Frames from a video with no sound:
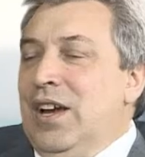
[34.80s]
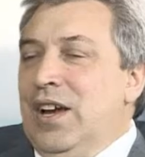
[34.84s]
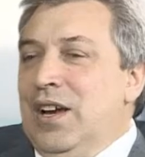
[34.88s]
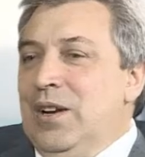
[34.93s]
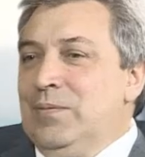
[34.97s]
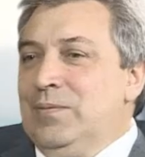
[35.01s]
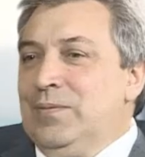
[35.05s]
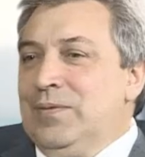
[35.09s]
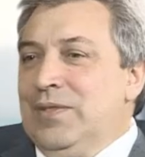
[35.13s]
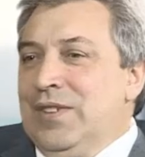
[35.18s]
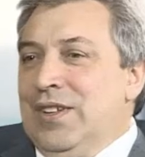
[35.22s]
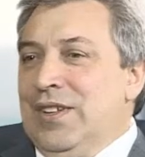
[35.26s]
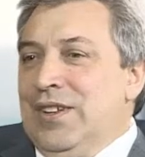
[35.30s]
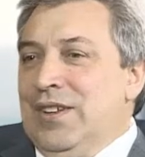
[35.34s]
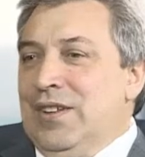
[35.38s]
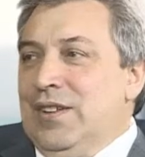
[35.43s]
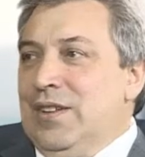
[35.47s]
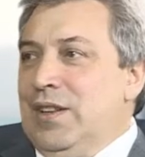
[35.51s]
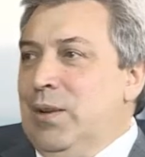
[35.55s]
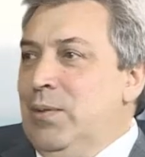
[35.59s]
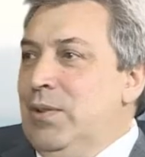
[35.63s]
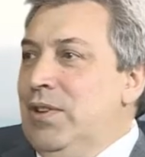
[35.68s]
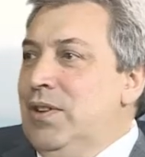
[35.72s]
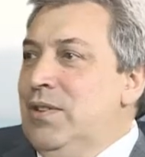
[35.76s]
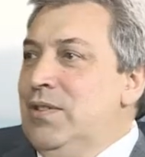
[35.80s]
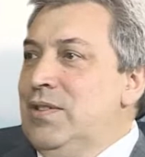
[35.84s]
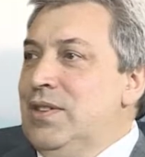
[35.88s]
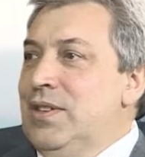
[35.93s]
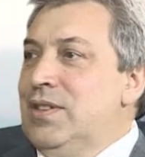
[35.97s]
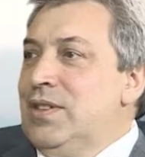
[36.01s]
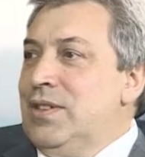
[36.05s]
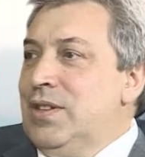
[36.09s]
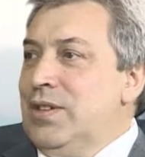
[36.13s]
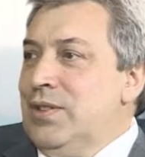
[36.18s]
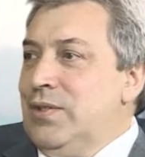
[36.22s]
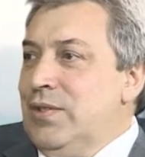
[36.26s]
They were using
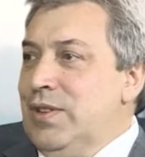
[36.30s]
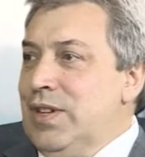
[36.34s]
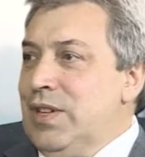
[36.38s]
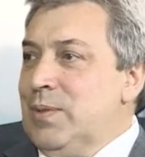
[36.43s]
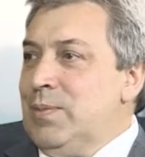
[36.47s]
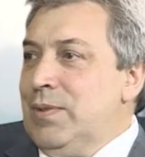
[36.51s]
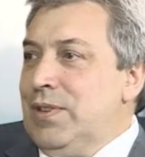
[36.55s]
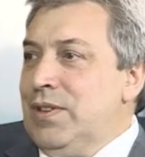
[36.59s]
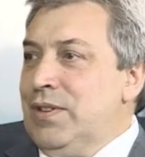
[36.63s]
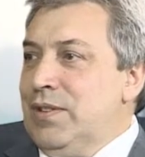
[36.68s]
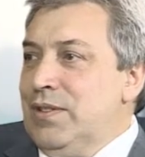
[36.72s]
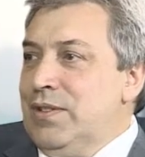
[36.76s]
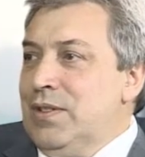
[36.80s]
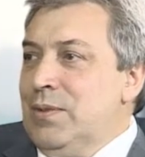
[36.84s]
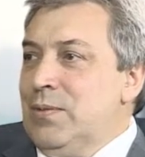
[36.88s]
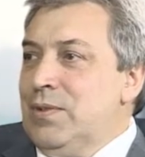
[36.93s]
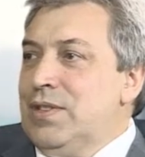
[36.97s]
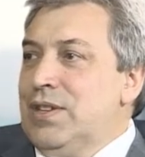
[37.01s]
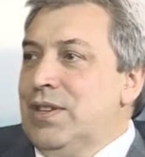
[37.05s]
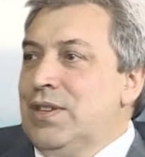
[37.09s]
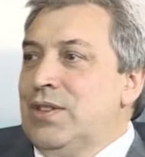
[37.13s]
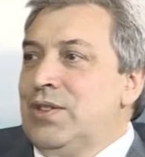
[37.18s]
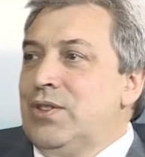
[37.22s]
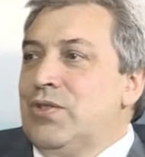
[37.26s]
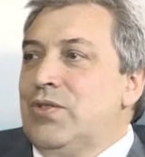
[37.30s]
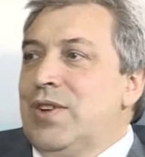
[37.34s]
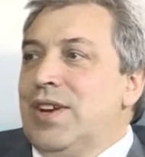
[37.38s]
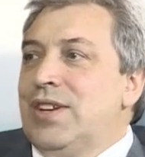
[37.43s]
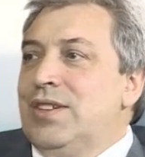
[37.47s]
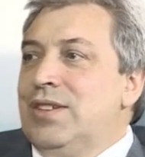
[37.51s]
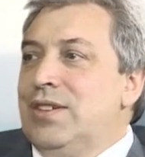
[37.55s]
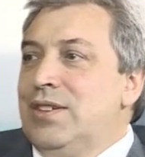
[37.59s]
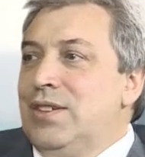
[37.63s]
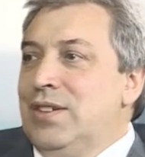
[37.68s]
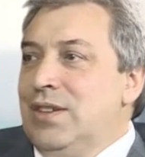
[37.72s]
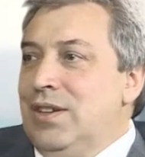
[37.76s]
Citrix because it was their
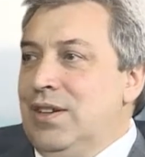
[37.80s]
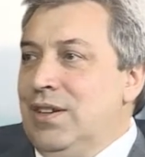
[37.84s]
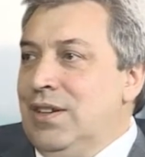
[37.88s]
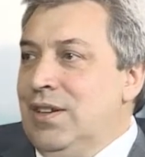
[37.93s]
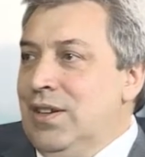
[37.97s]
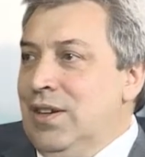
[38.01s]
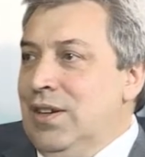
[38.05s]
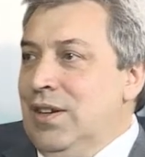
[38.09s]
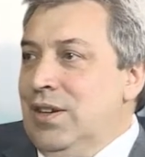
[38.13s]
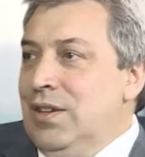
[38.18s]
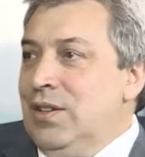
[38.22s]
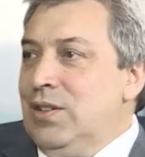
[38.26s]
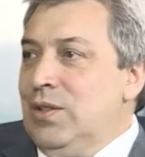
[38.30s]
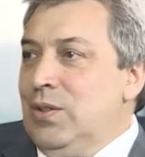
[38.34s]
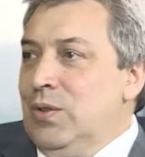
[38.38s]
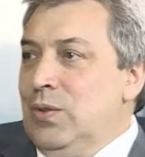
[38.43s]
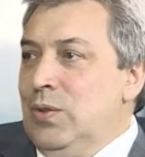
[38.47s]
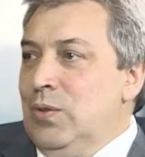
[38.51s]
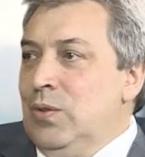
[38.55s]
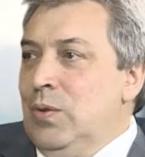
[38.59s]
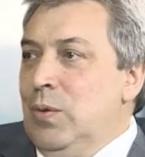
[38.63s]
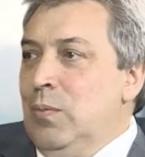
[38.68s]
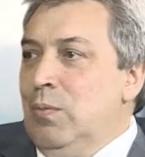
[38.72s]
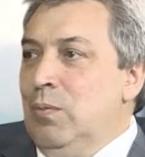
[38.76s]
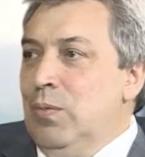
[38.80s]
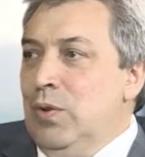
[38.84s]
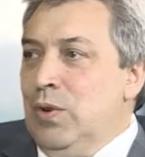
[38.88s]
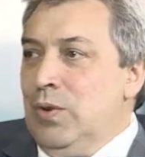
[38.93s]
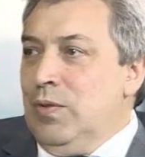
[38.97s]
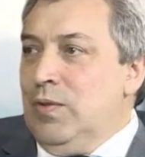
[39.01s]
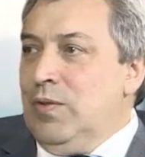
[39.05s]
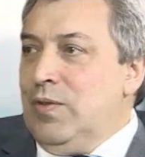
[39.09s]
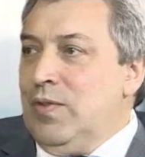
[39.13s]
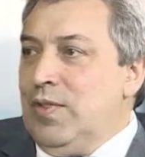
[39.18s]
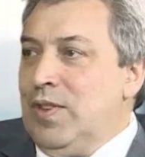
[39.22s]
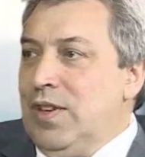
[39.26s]
strategy to
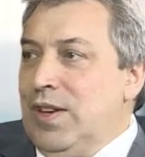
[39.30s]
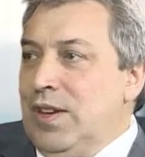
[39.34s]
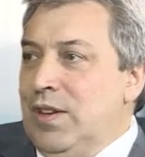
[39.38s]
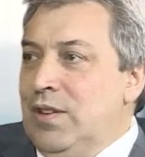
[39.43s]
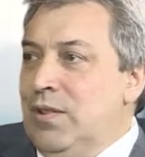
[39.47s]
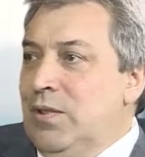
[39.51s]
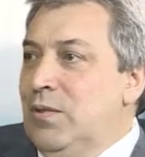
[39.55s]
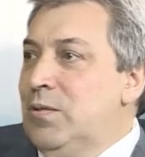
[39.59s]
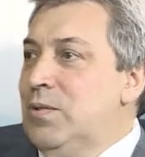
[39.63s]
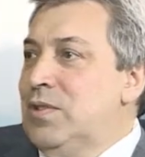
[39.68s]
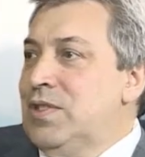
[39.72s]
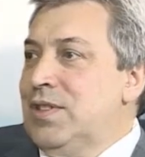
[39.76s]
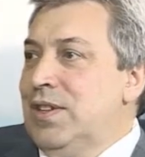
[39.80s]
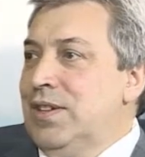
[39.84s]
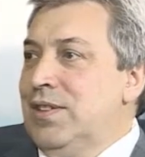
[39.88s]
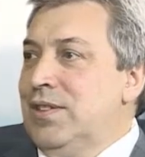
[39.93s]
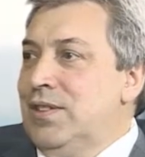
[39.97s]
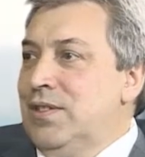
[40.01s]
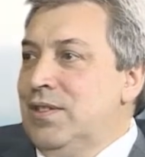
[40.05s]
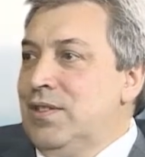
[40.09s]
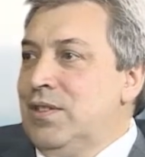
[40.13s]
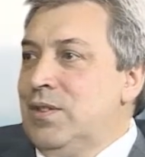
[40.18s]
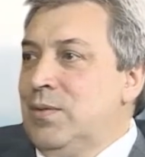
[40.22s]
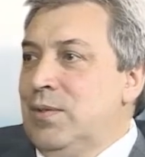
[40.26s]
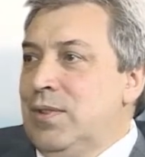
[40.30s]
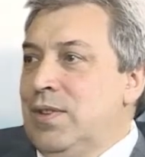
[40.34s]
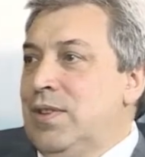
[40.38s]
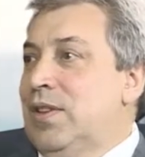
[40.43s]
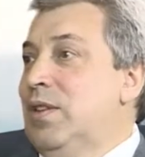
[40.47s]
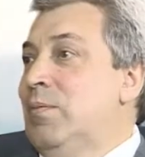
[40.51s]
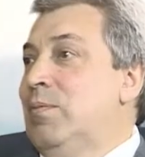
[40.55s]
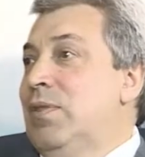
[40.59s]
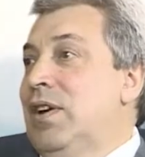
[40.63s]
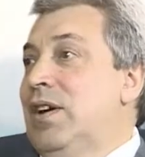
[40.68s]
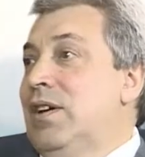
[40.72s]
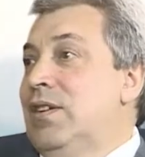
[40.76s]
move their call centres to
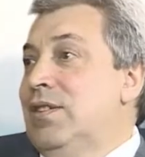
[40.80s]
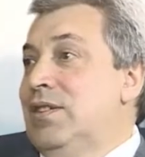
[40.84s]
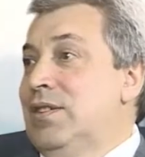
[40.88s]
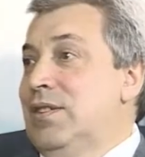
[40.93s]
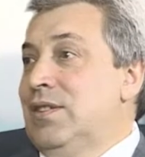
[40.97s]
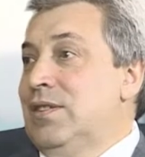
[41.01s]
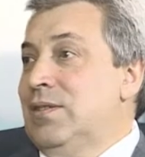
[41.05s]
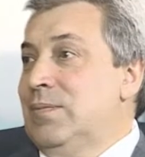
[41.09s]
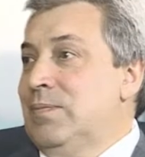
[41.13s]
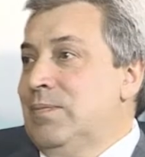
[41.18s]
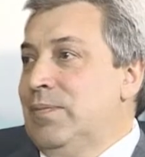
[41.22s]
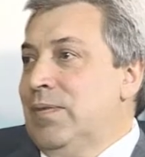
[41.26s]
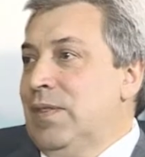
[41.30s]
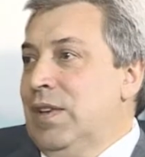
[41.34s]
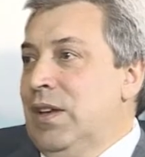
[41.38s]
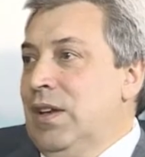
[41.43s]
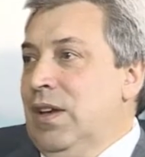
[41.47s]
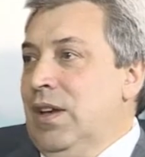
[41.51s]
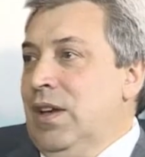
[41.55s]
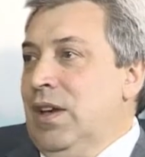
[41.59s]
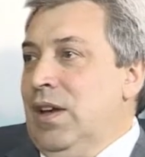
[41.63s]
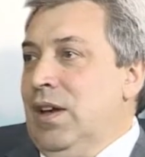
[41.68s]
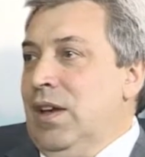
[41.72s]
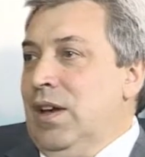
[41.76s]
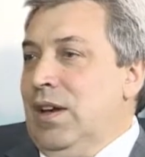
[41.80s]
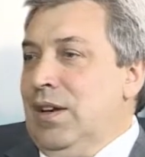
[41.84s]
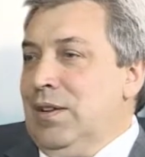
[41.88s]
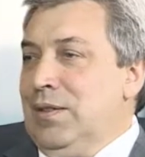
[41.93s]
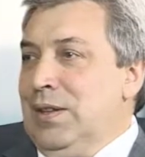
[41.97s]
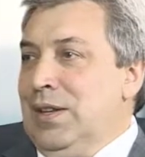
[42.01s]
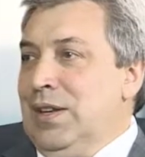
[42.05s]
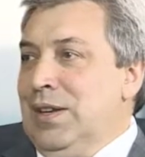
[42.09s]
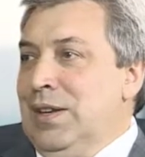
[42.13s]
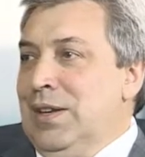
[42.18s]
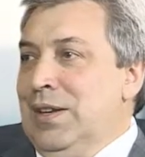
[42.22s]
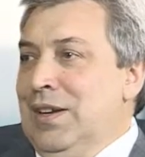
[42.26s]
third parties.
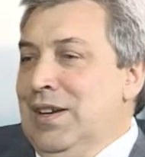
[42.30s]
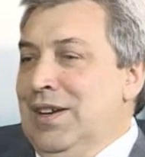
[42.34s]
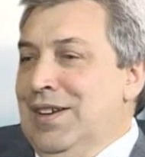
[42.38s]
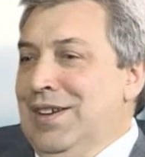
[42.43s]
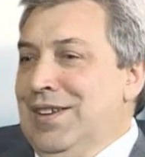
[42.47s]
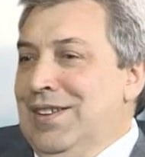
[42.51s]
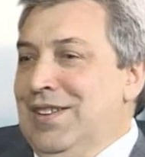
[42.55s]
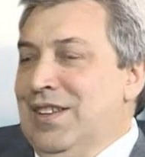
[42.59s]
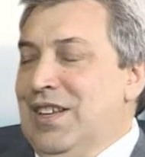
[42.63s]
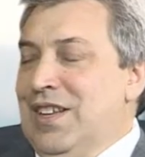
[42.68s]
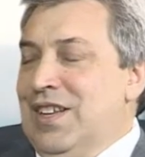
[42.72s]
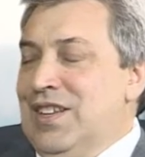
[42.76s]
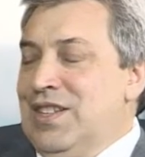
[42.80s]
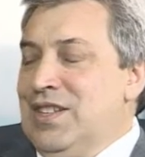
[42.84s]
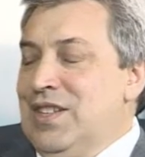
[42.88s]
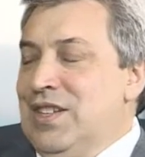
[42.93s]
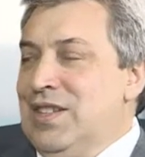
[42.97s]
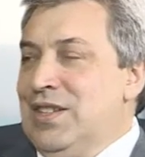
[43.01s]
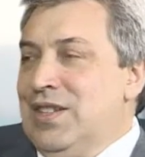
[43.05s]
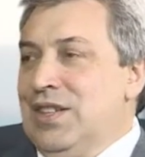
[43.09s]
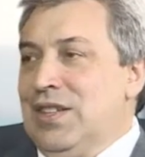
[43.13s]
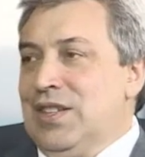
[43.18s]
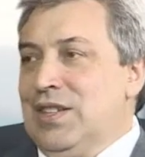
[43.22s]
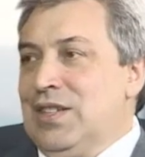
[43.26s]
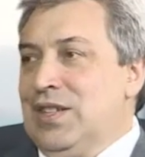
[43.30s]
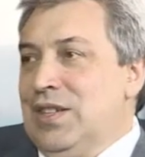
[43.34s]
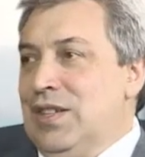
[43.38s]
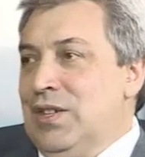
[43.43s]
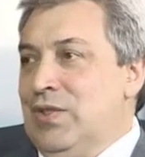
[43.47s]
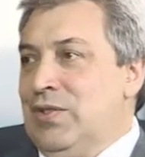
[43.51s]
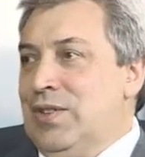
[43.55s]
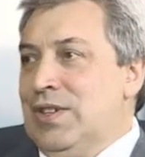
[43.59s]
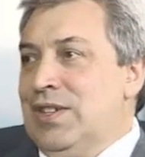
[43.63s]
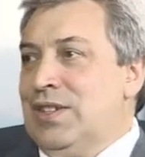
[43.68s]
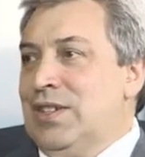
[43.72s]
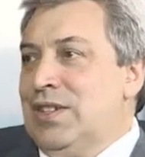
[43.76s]
The existing
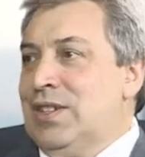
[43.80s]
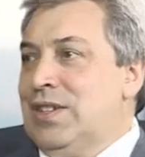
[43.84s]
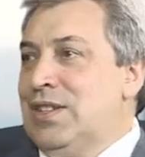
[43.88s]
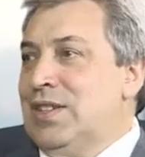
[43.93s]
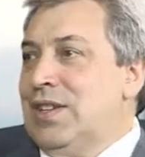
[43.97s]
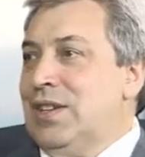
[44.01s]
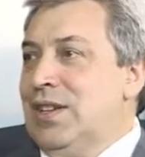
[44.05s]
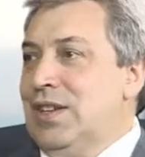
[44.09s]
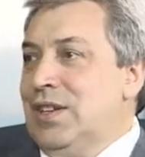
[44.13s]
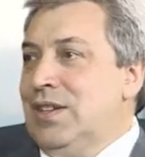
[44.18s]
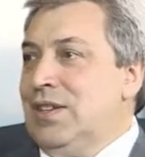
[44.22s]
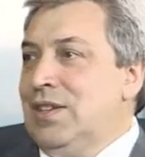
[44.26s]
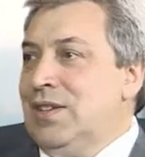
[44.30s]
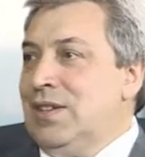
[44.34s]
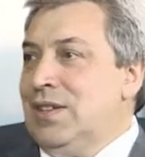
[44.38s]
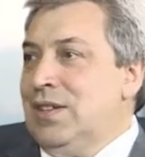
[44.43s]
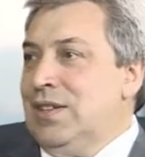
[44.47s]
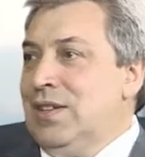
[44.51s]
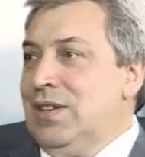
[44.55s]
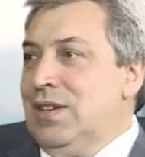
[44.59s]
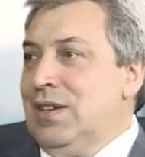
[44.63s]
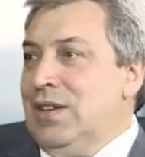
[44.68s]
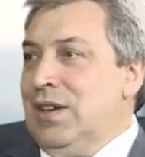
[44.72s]
Citrix estate